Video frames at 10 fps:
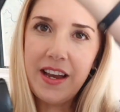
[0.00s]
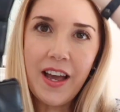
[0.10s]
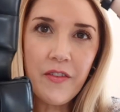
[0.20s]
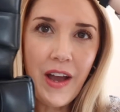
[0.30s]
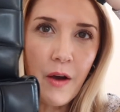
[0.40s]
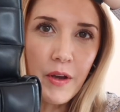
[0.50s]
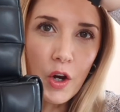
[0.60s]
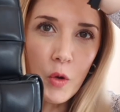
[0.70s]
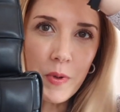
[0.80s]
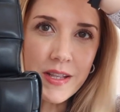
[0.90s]
kind of how it
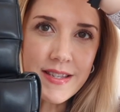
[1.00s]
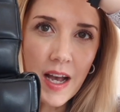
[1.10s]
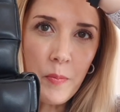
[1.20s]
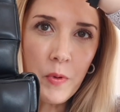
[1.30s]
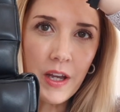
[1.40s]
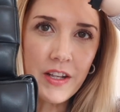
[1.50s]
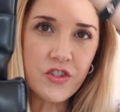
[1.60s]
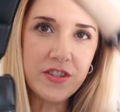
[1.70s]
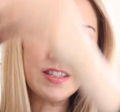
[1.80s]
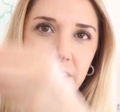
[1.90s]
opens up. It's
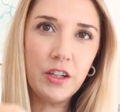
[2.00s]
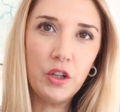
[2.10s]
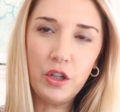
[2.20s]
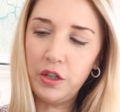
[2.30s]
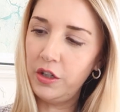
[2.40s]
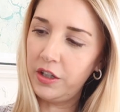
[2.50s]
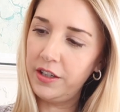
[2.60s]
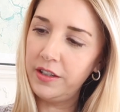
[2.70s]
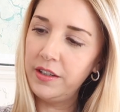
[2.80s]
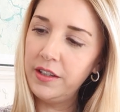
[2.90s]
just a little hook.